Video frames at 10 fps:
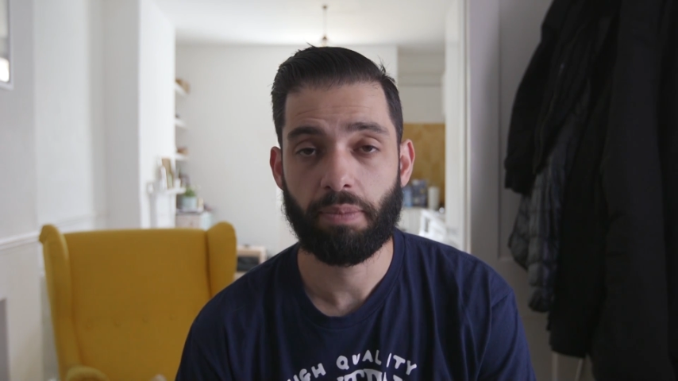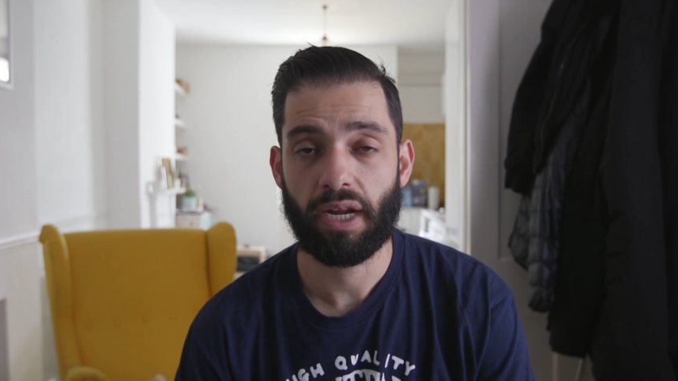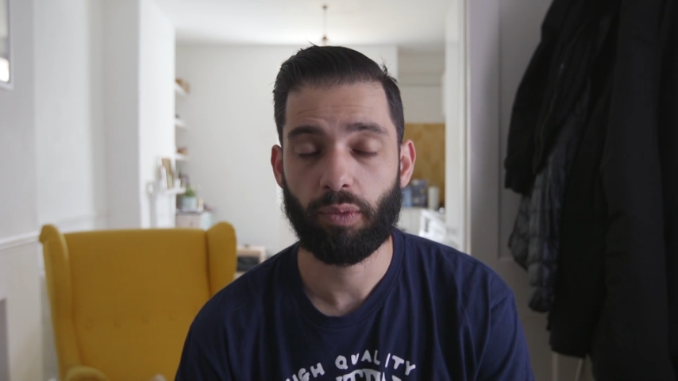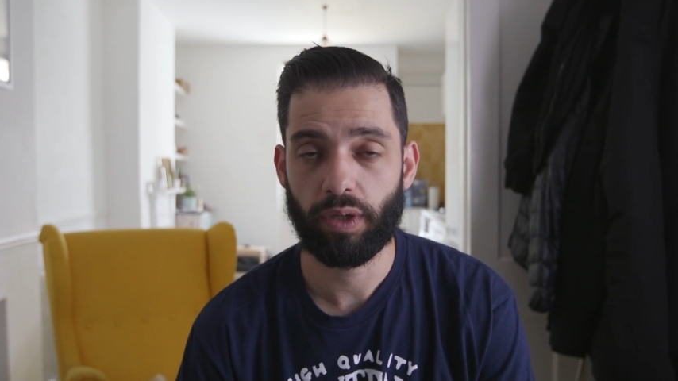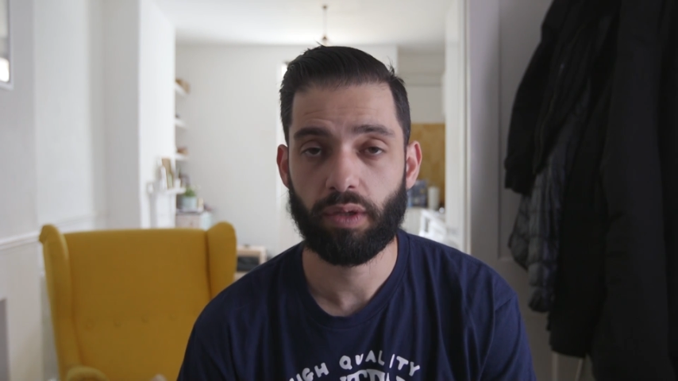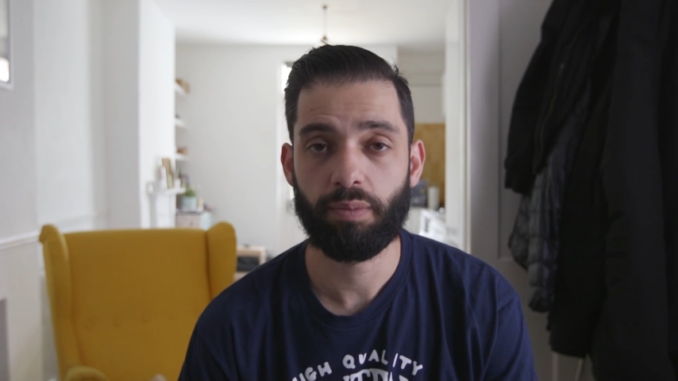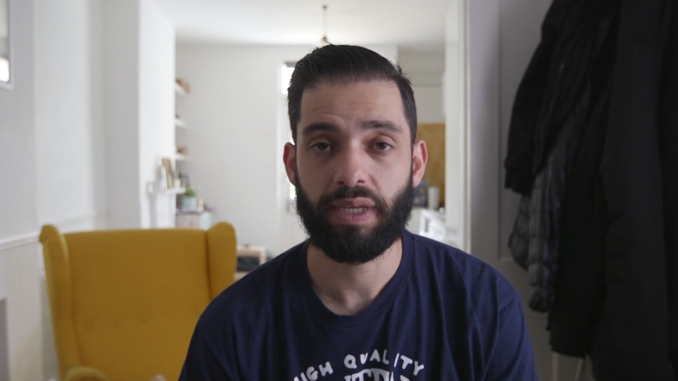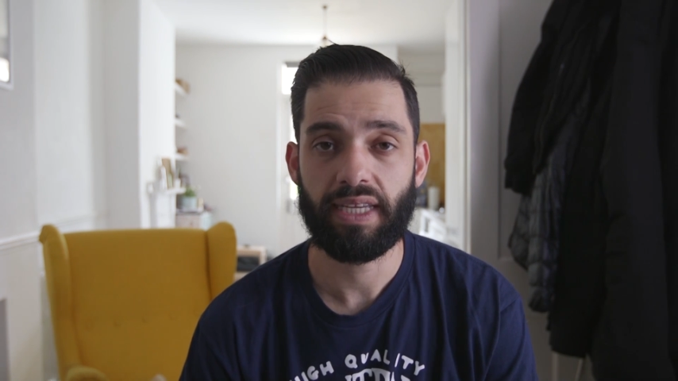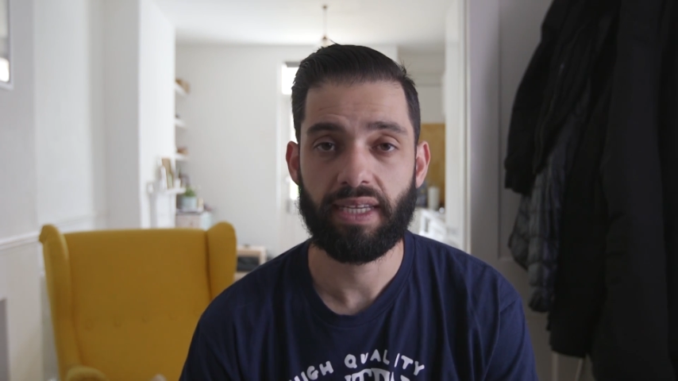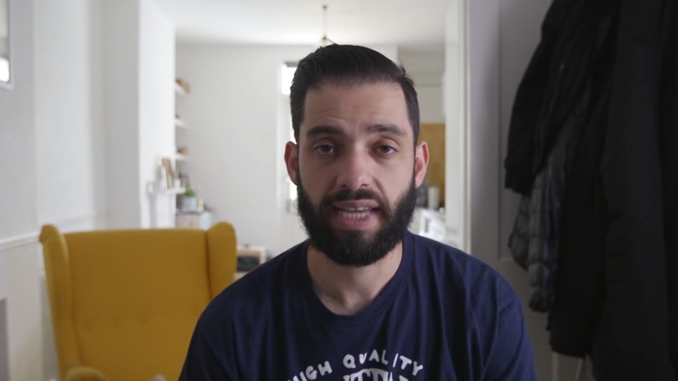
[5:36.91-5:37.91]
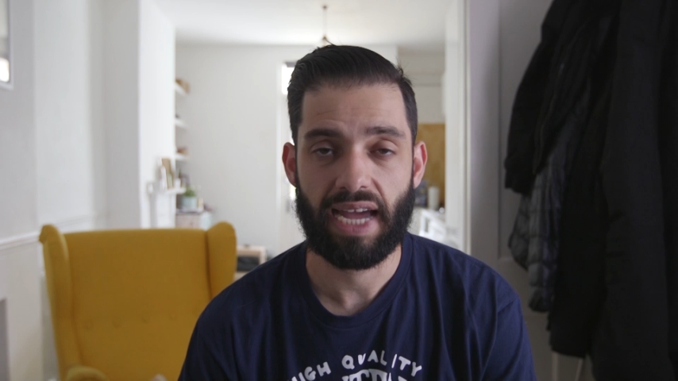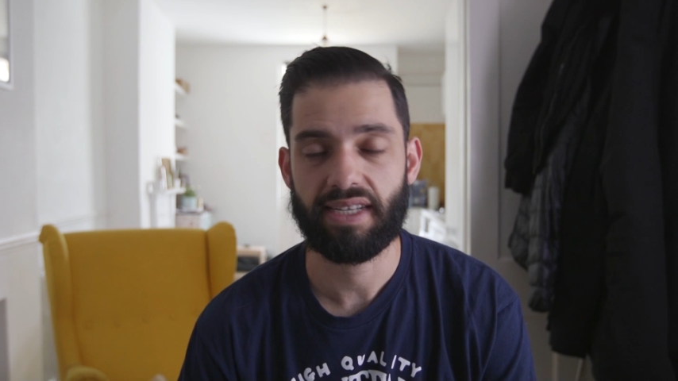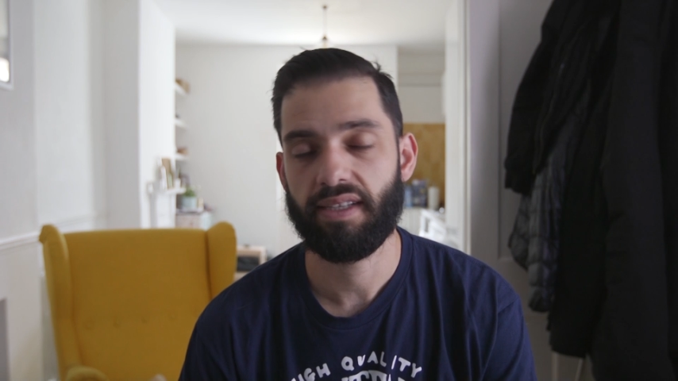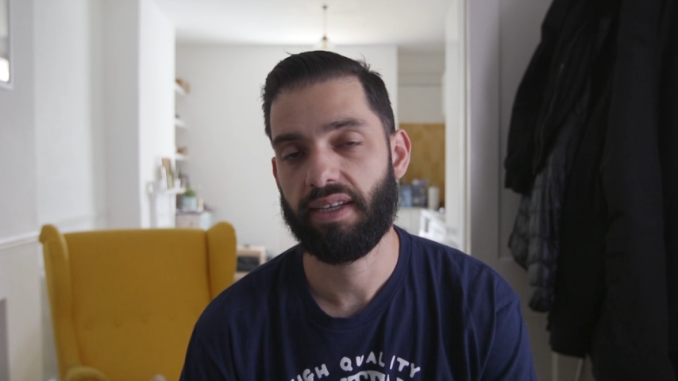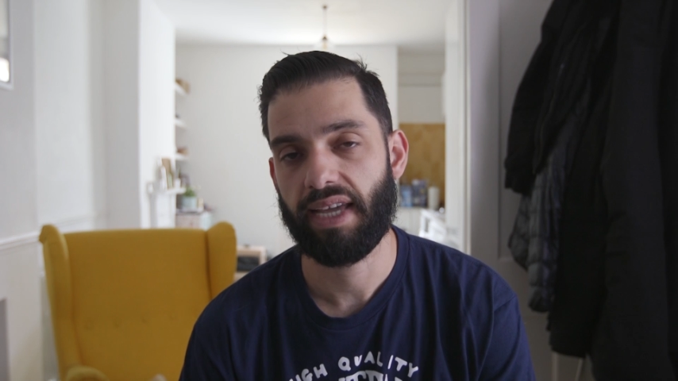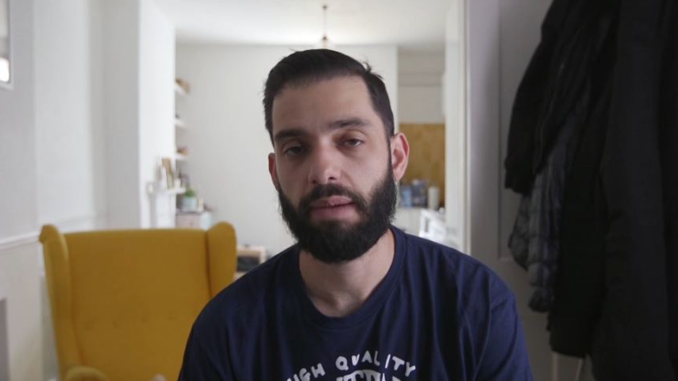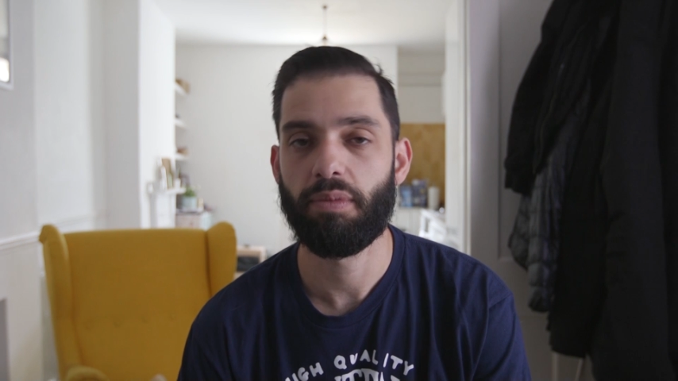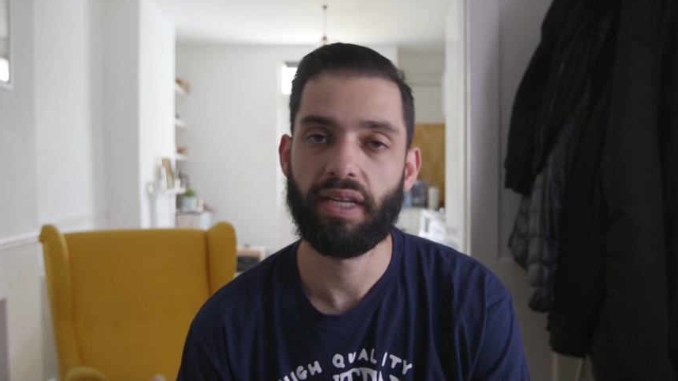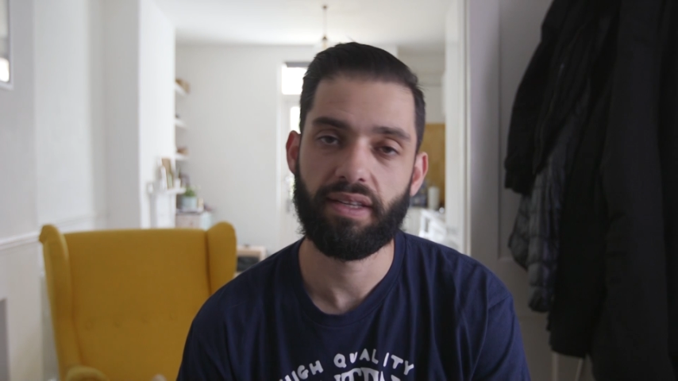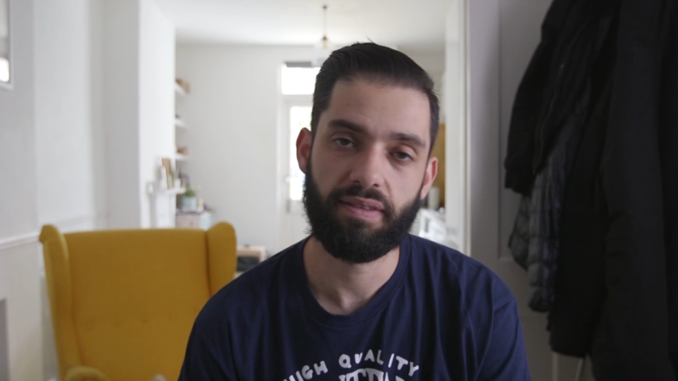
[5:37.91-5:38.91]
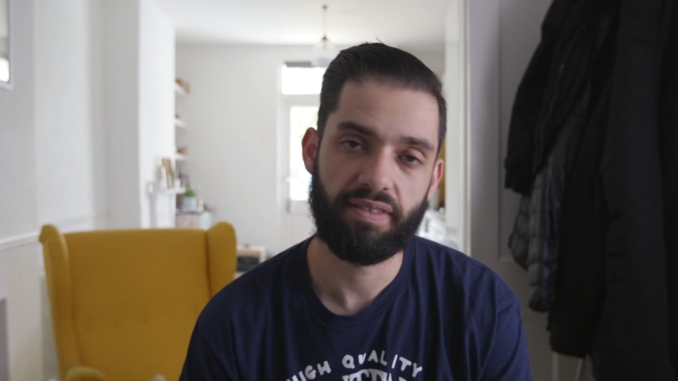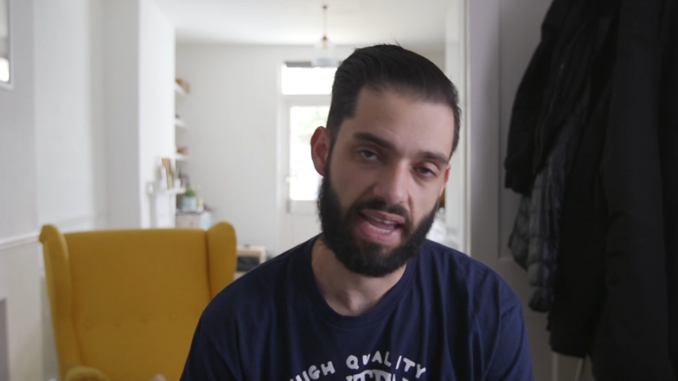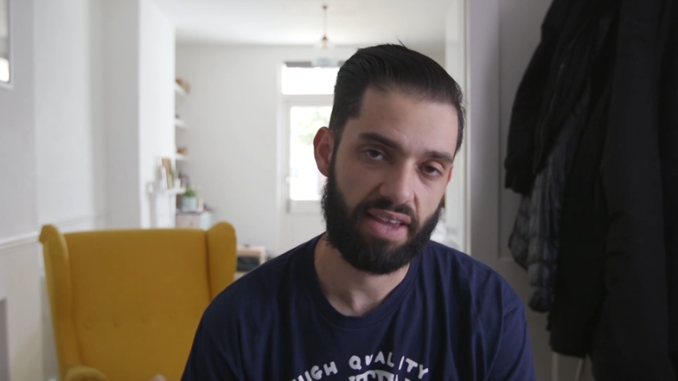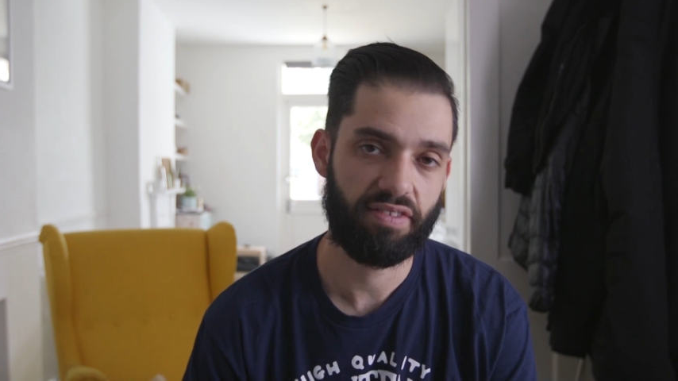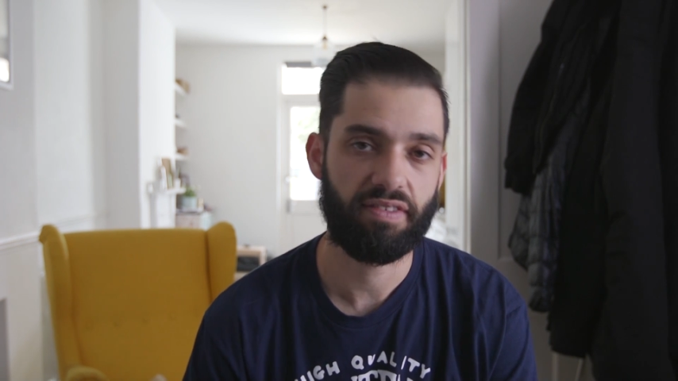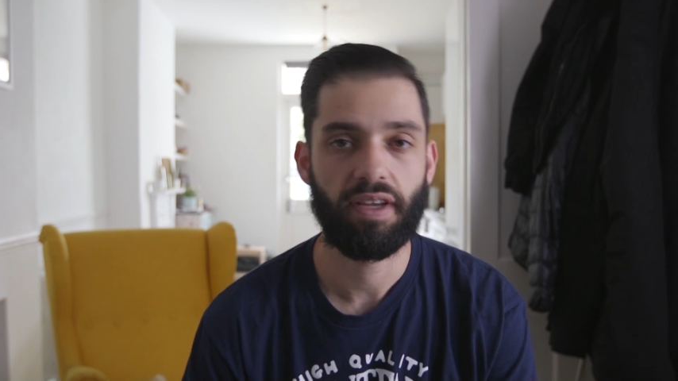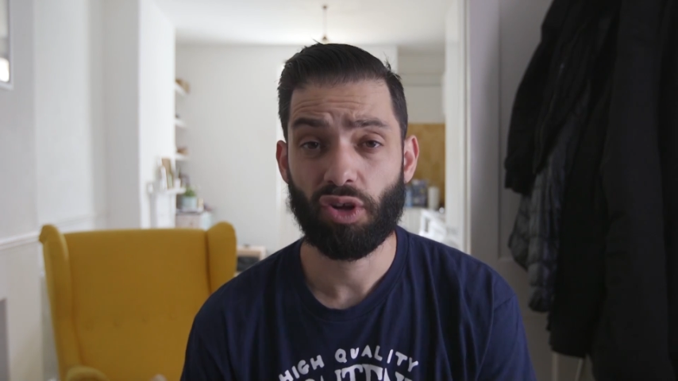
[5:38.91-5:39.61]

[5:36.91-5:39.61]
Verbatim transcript: but I will be getting the cable and test.